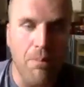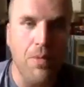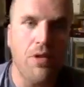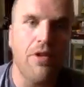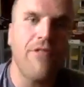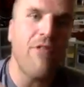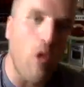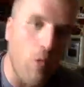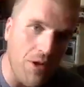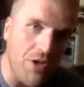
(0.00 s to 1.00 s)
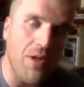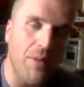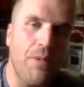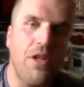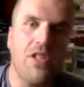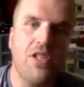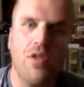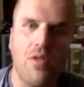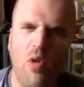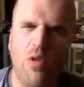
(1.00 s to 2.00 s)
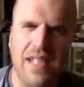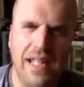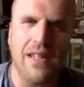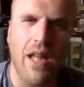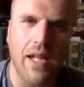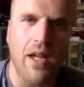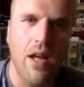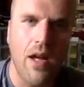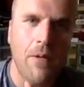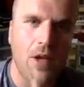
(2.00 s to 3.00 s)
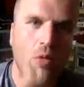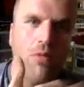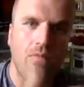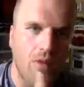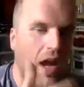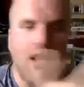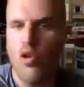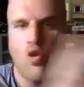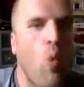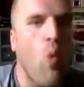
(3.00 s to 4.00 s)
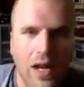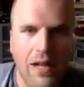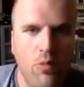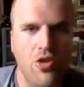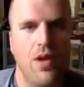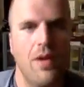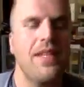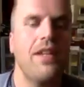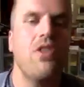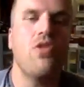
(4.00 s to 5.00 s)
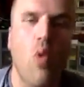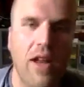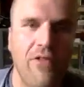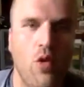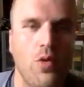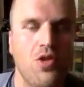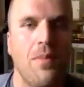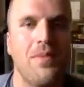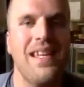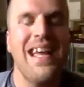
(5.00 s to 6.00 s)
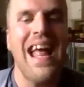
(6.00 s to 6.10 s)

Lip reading: You do forward shrimp. You just do those in like, you know, I do 20 shrimps. I do 20 forward shrimps.